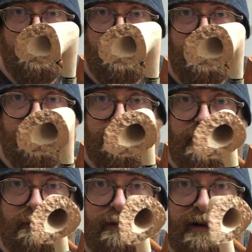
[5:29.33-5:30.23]
Once
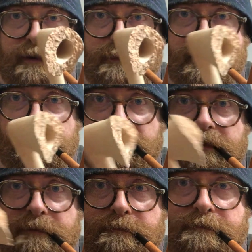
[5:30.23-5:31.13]
final shaping's
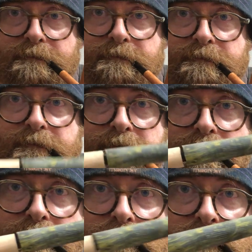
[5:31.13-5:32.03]
done,
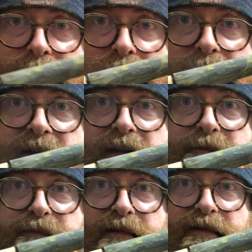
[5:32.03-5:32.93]
get
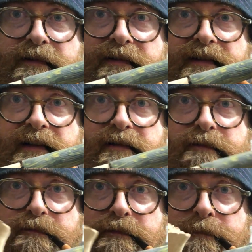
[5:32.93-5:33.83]
it finished and sent
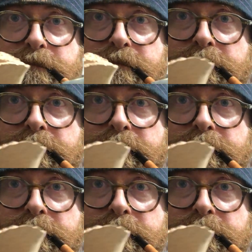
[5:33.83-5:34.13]
off to him.